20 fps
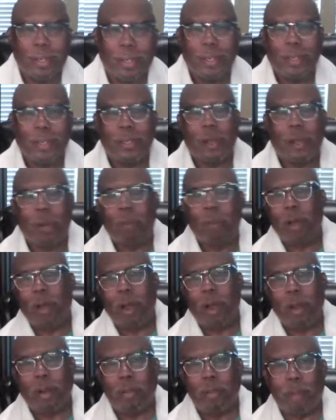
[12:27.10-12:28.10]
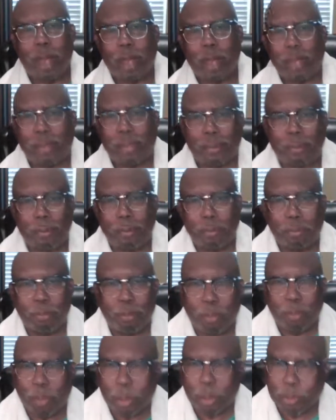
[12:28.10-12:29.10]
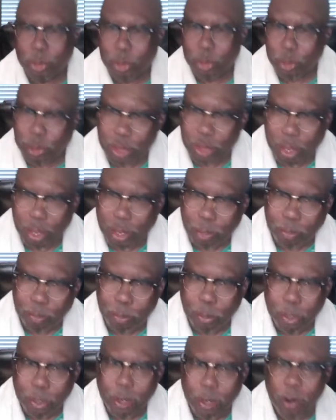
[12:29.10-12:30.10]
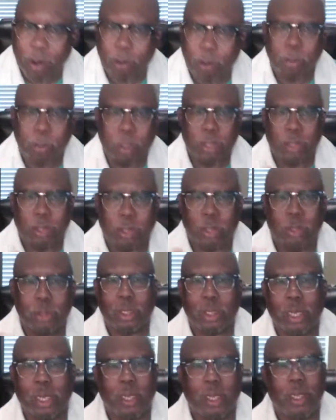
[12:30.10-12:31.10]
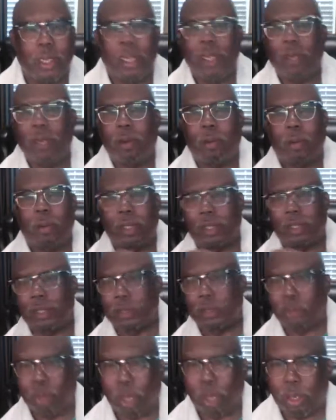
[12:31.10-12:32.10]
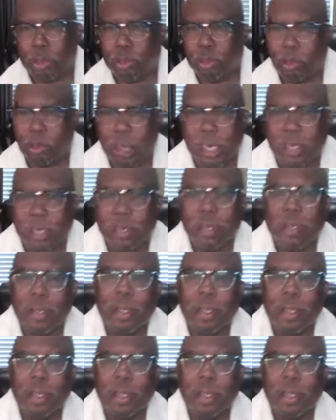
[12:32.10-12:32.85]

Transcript: don't worry about what you shall put on, what you shall eat, or what you shall drink,